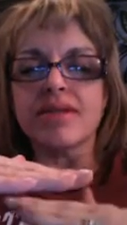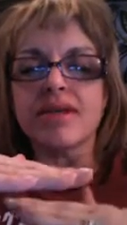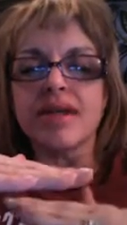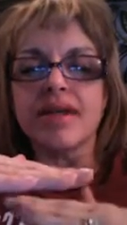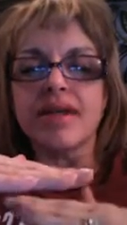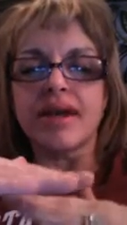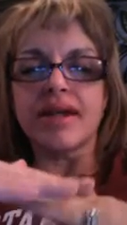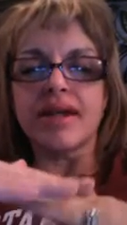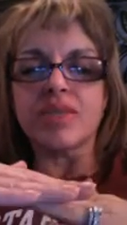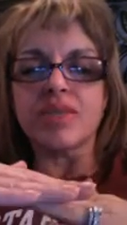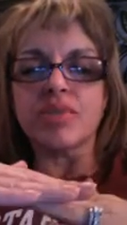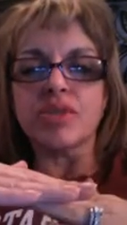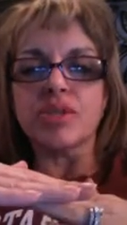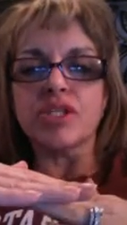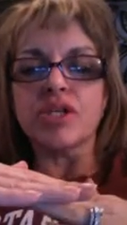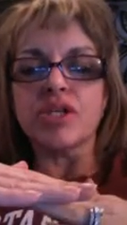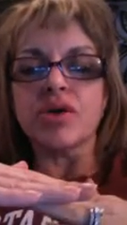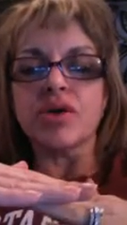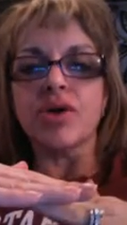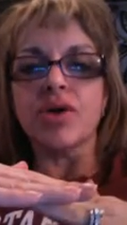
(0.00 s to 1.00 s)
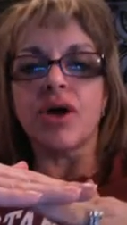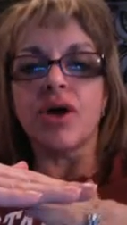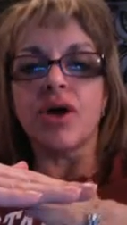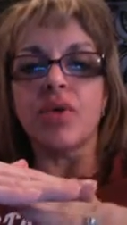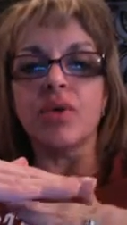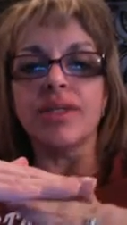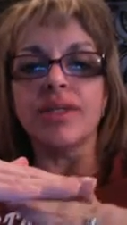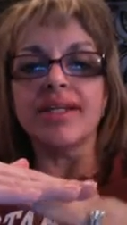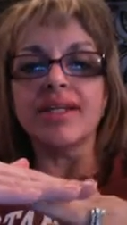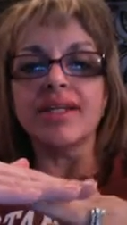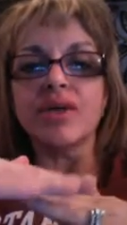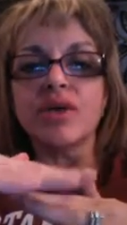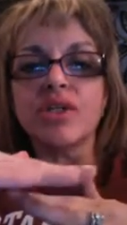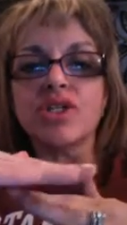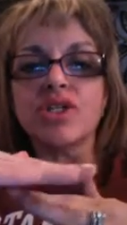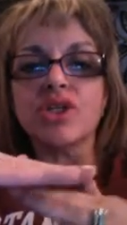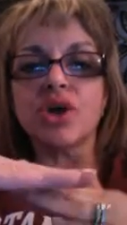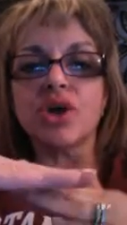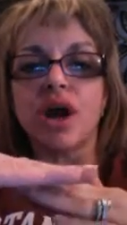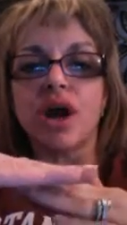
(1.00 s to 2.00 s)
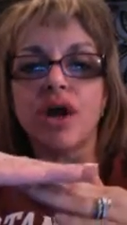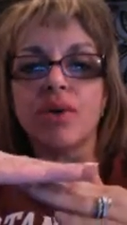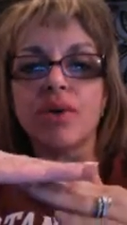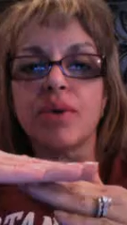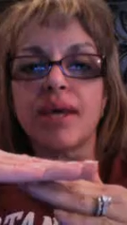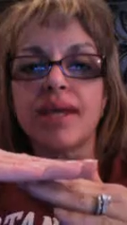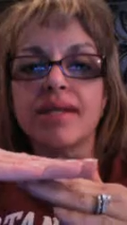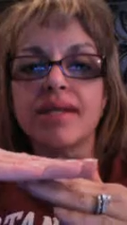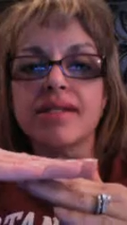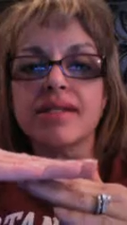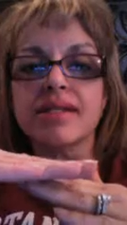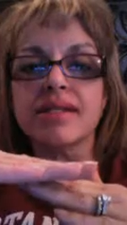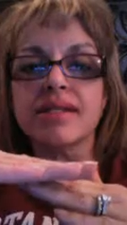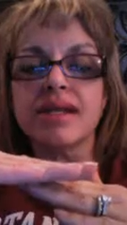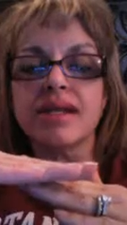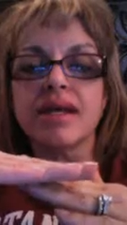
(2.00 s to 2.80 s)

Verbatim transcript: and isoproterenol will increase your heart rate.